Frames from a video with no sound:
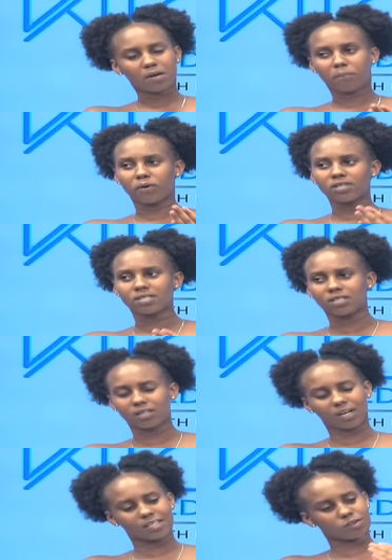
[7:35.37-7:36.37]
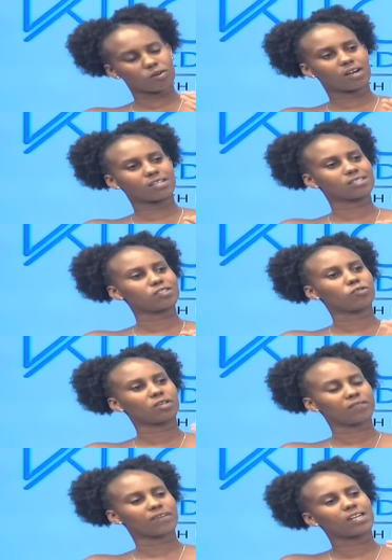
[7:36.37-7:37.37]
Point me as long as you're
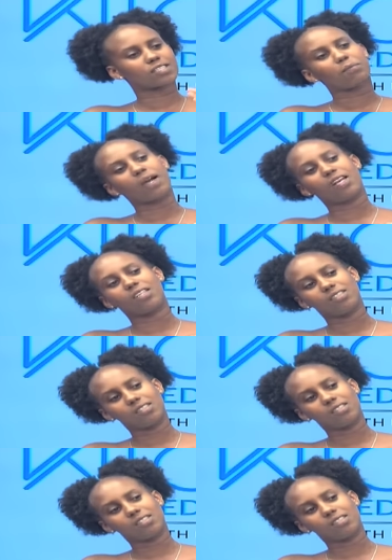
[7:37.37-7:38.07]
giving us mileage.